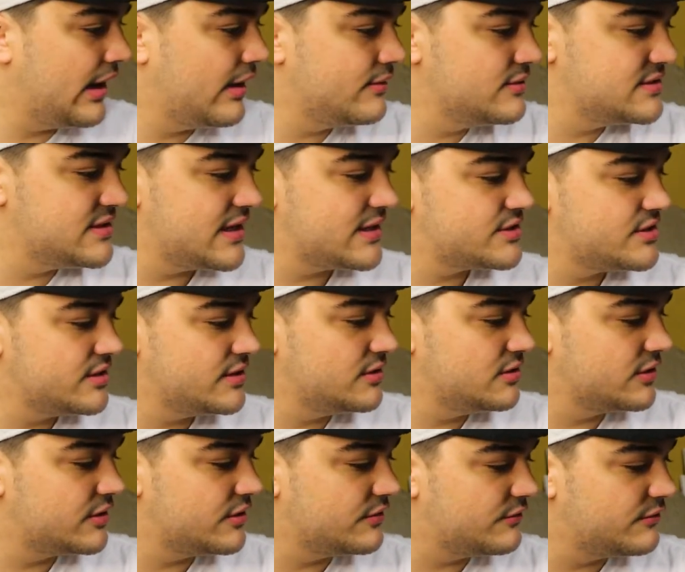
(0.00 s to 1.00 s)
was actually
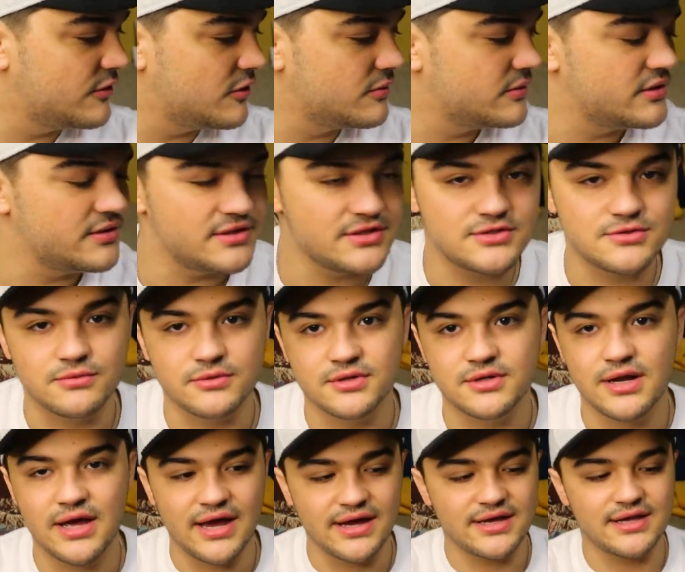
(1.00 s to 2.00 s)
looking forward to this
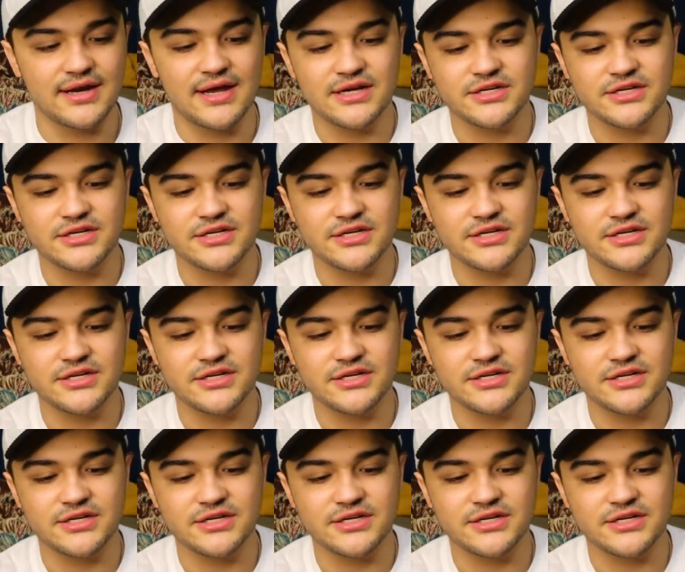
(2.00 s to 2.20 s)
one. I